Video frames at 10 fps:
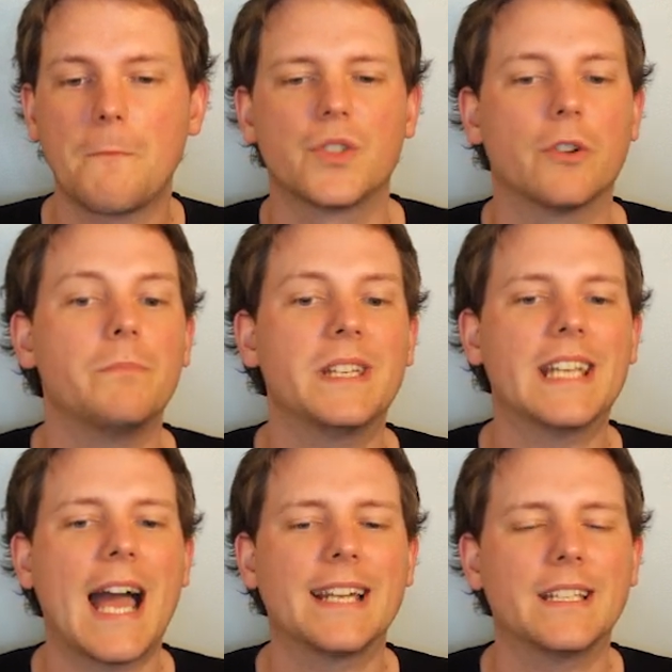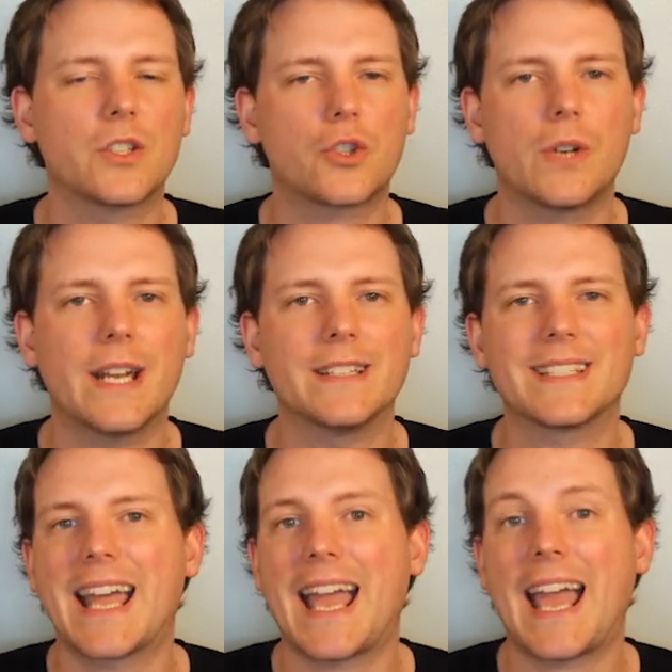So it began its
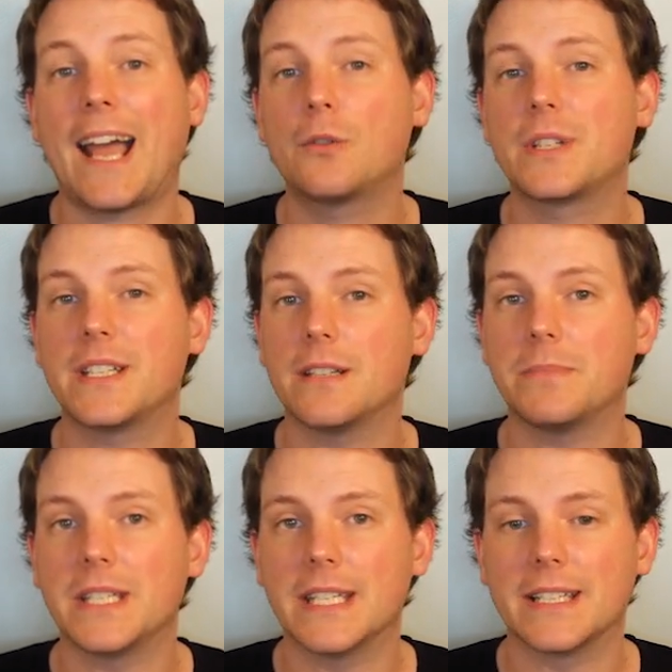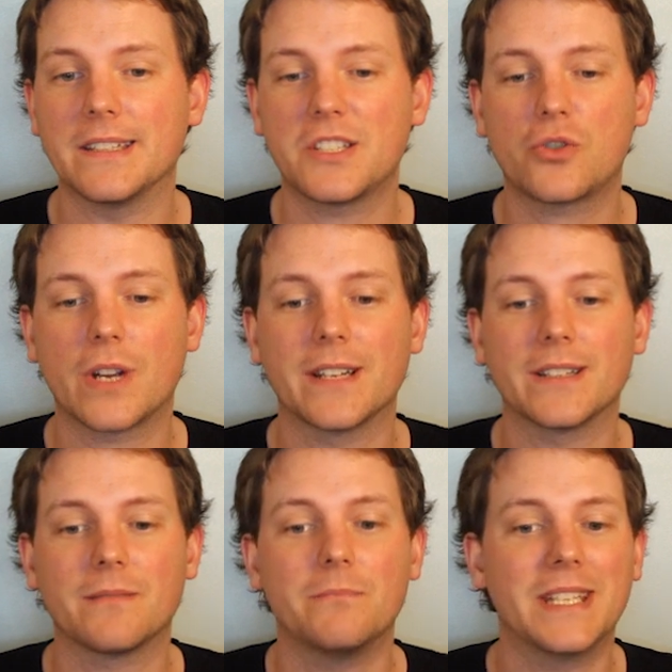trend. How did it begin its
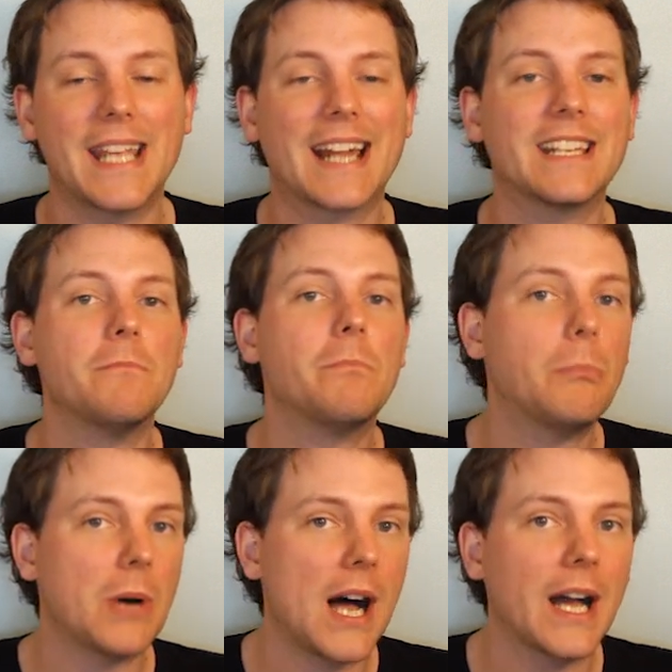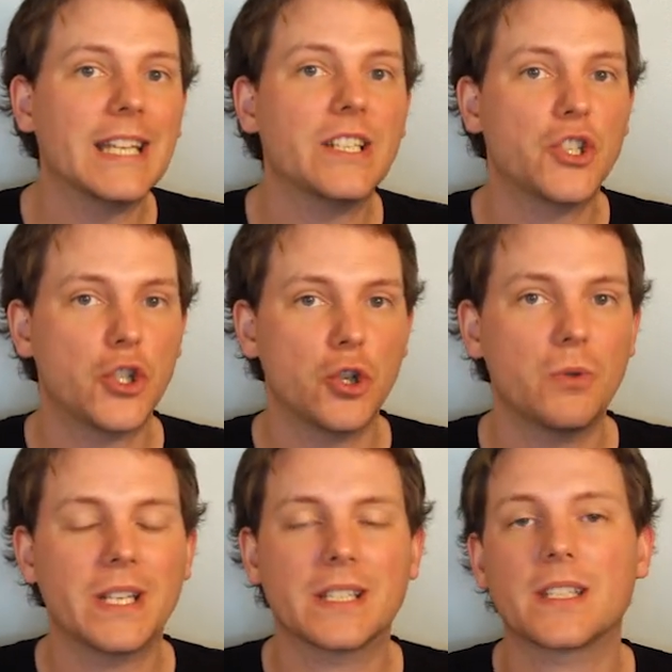trend? Began it by
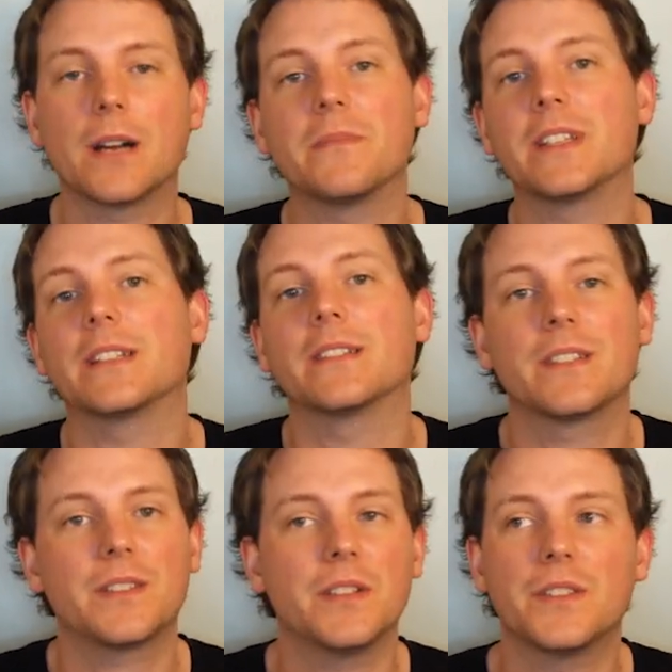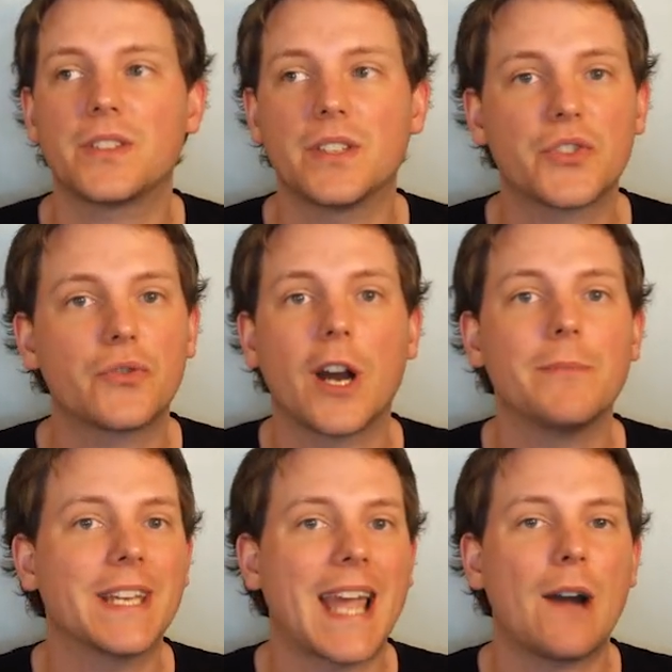doing something. This is
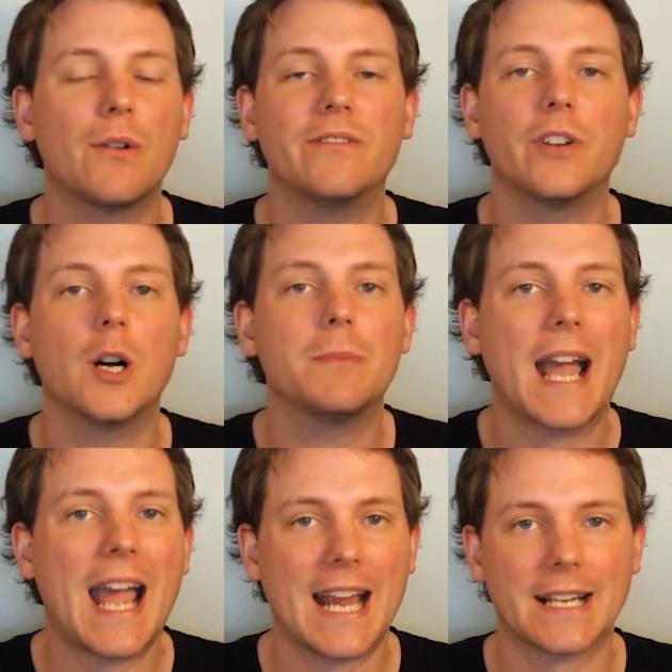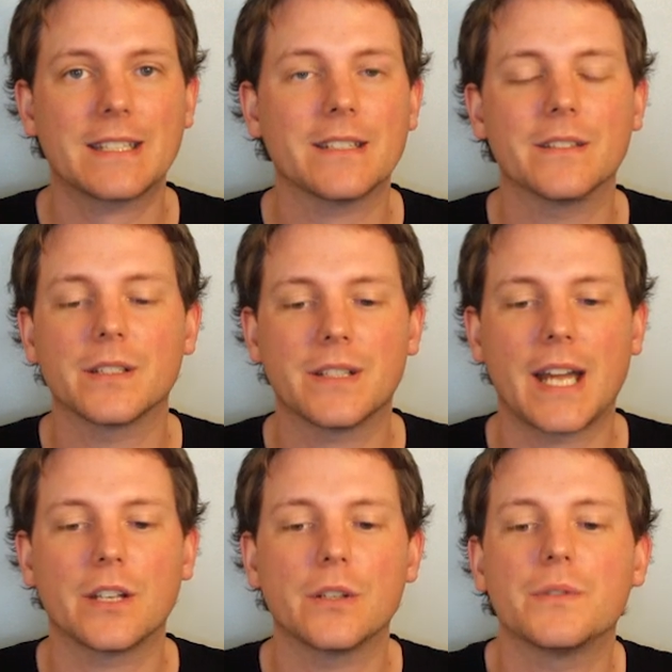describing how a verb acted,
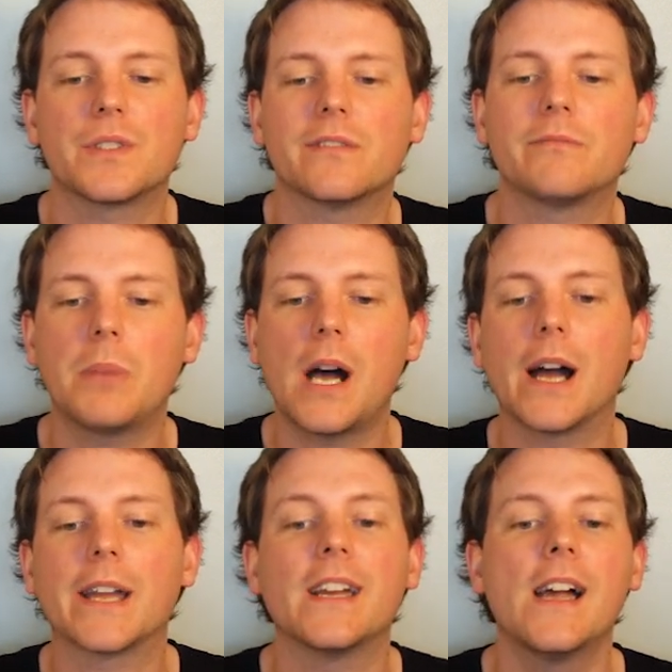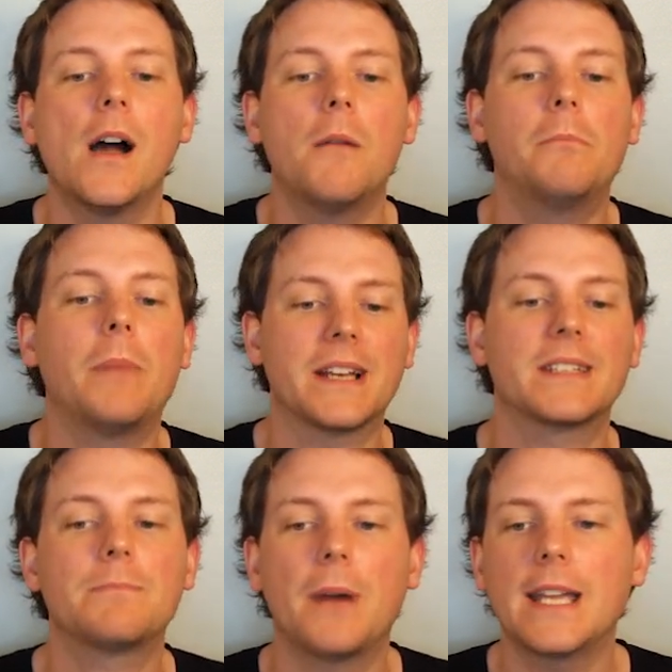that use of by
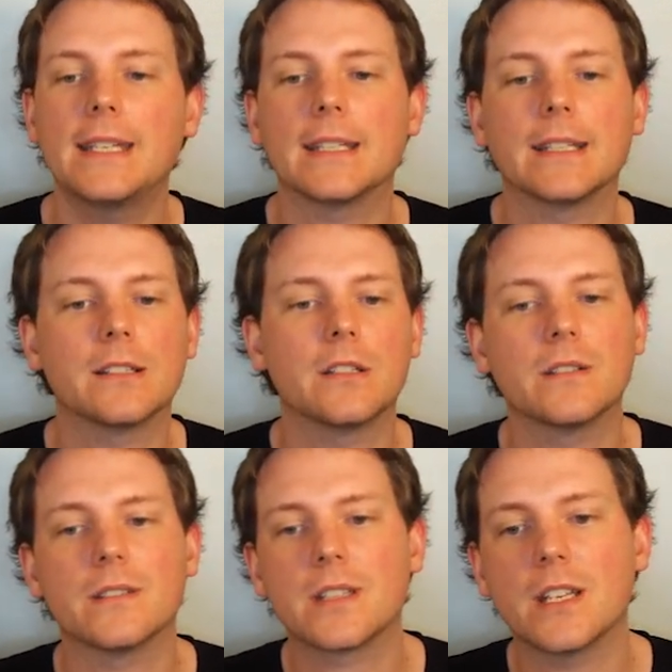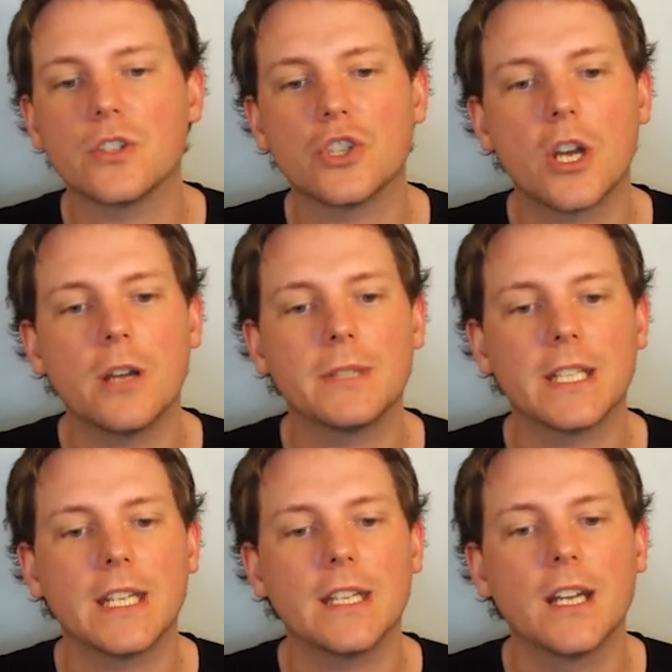spiking. And you can see in
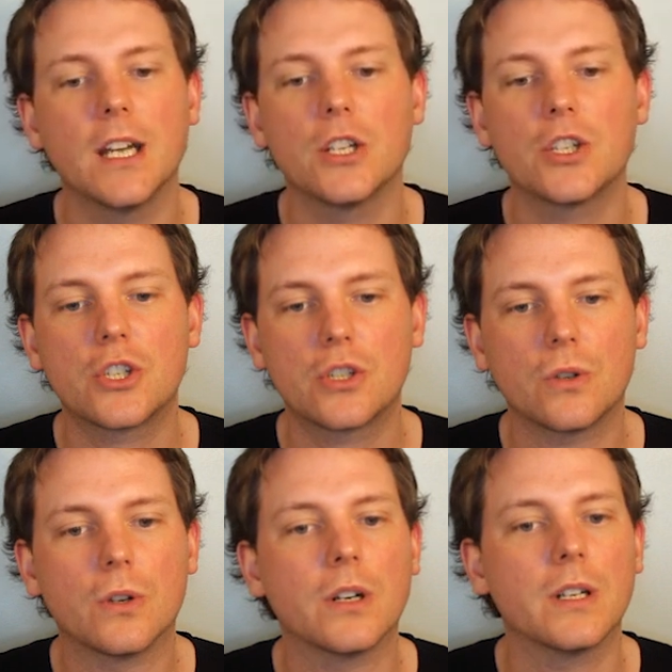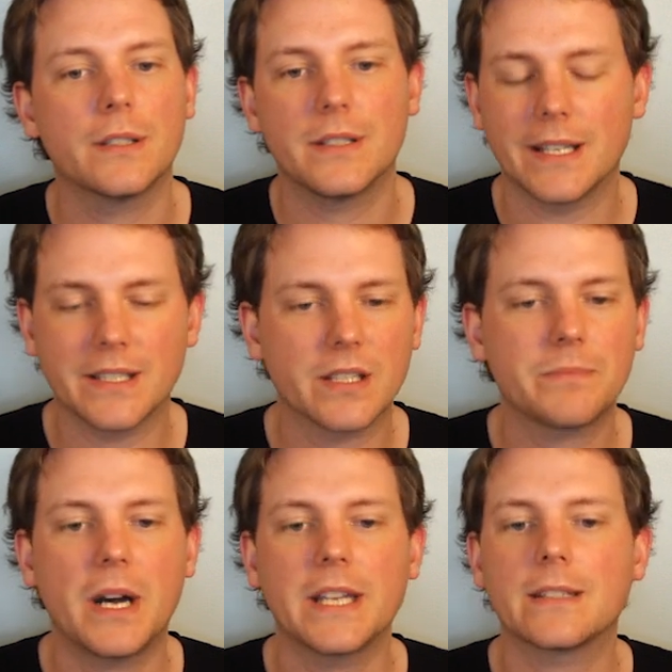Germany, sure, there's a
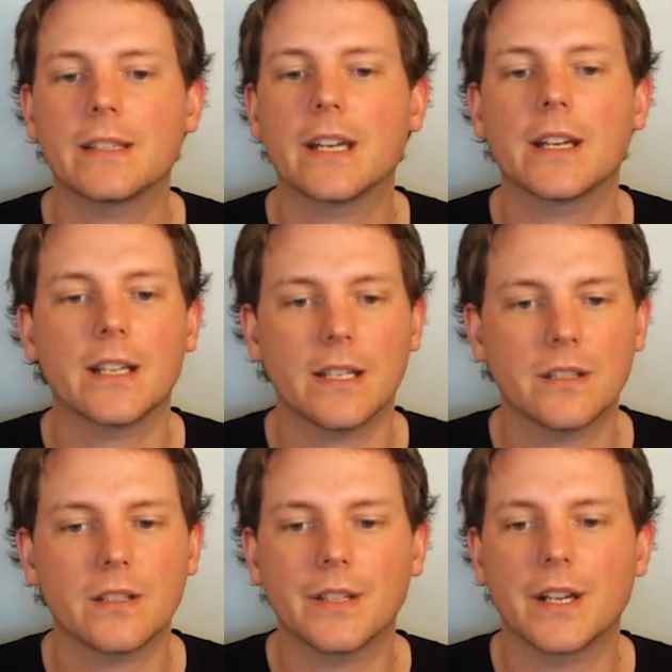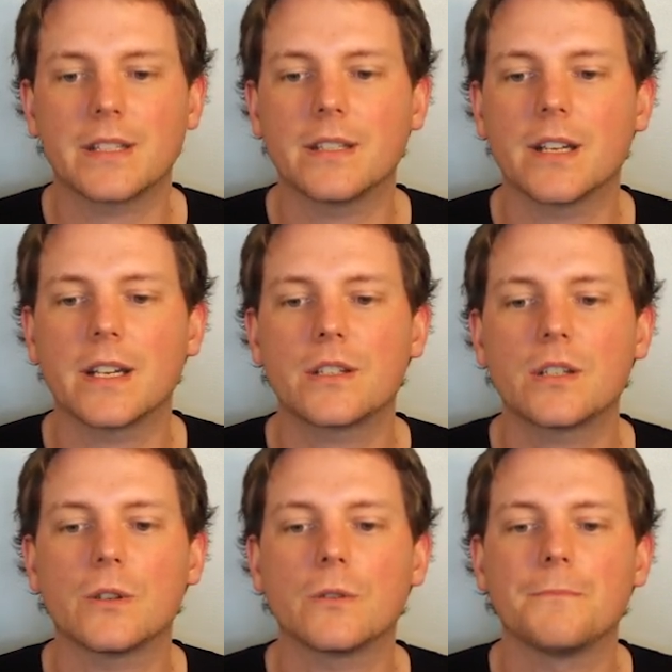spike there into
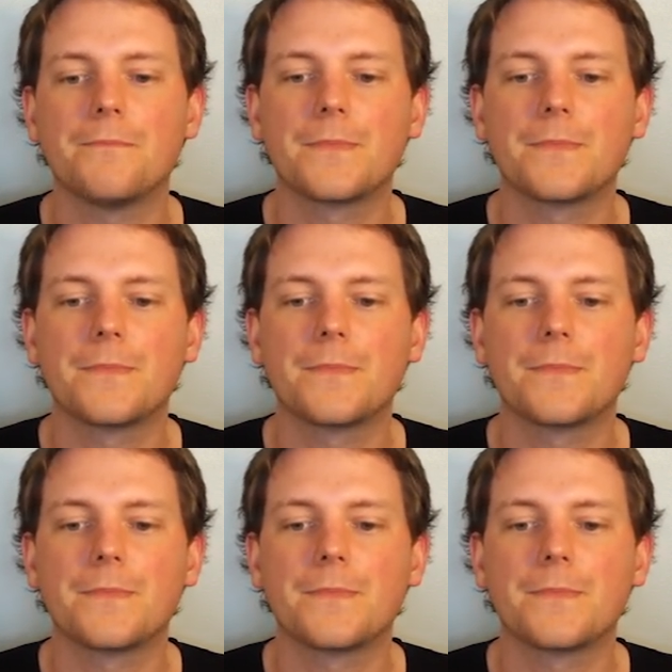1992.